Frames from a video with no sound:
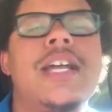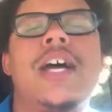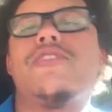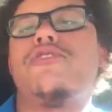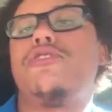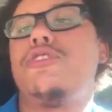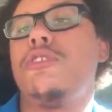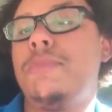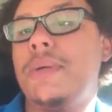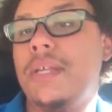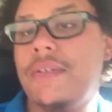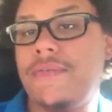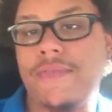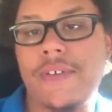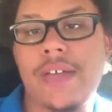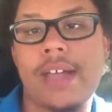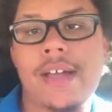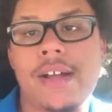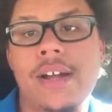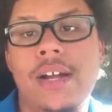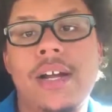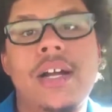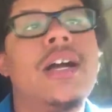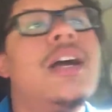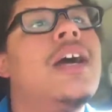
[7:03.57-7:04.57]
Now, to be
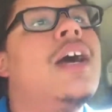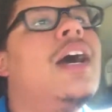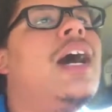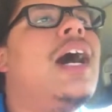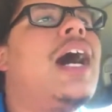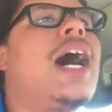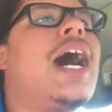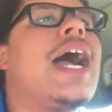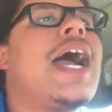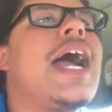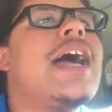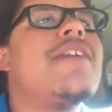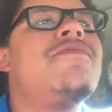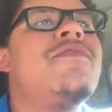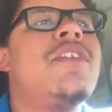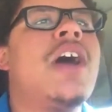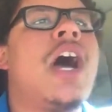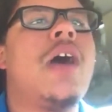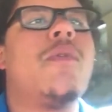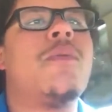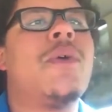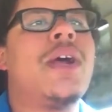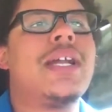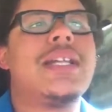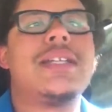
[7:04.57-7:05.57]
fair, I have
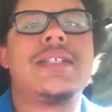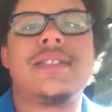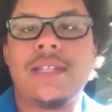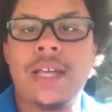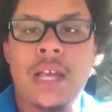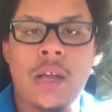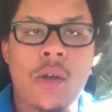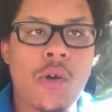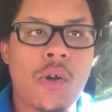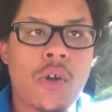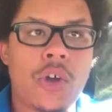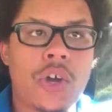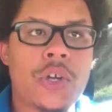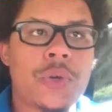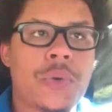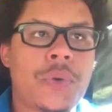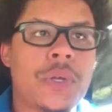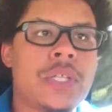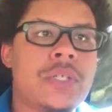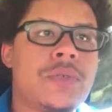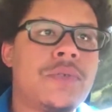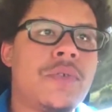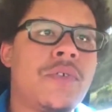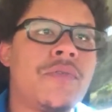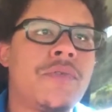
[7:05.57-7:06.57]
not read a single
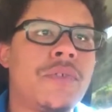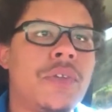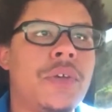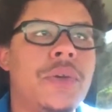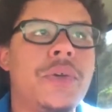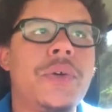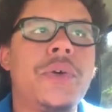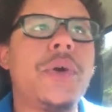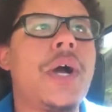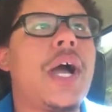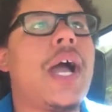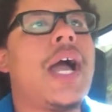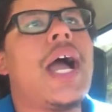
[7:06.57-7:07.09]
Goodreads review.